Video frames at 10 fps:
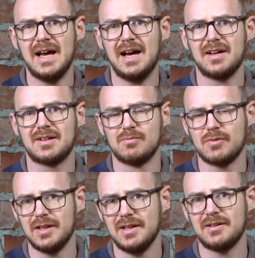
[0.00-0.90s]
I can
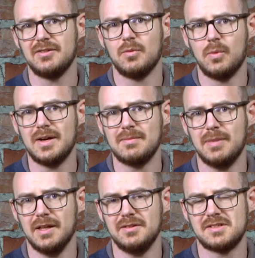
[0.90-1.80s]
rely on the white
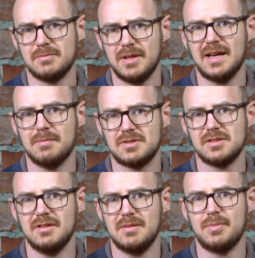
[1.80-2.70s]
balance to be
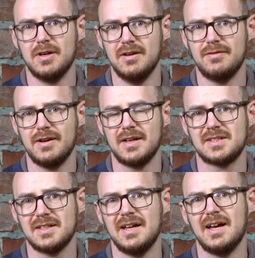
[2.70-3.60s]
absolutely perfect.